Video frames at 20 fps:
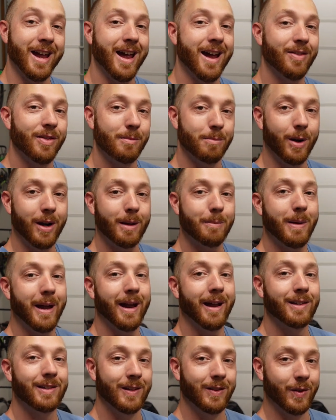had the brake
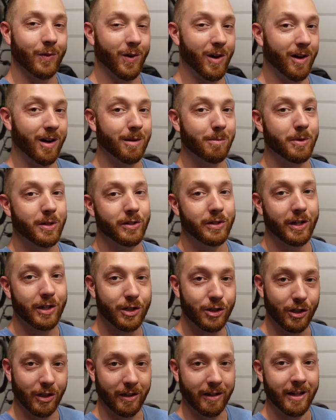pads in the wrong
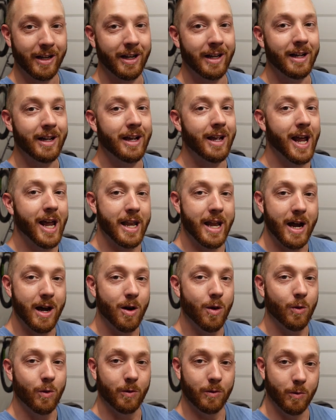position.
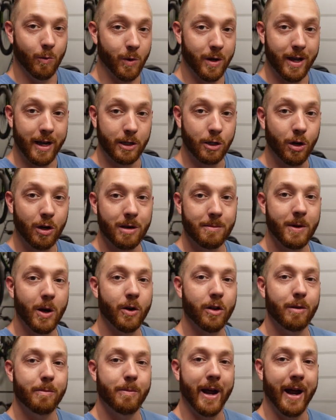Now, when I took them out
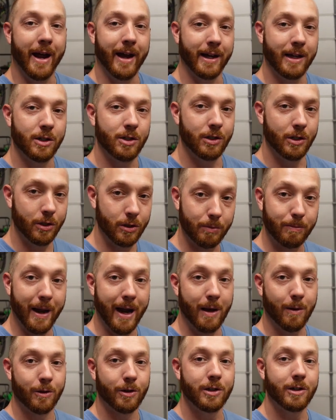of the package, these are
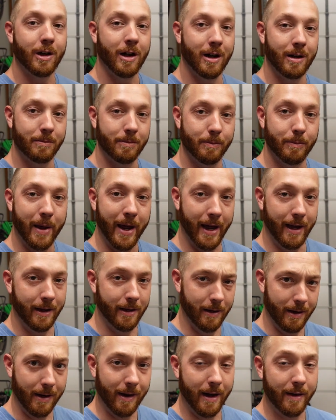power stop
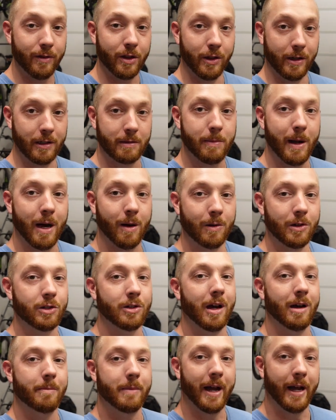pad, or everything's power
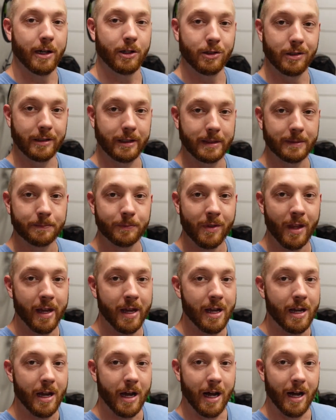stop actually.
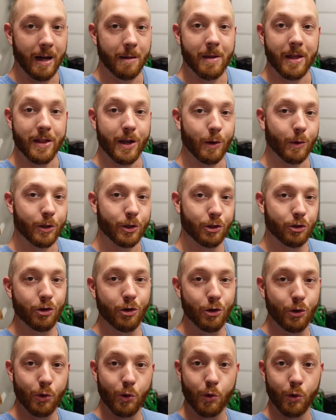And there was
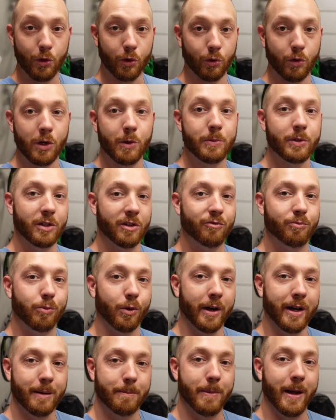two groups of
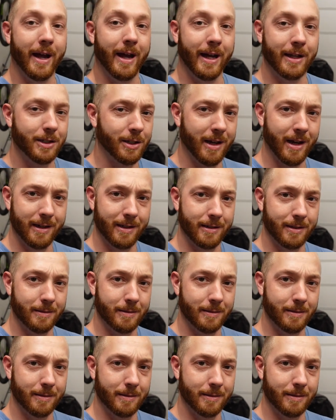brake pads kind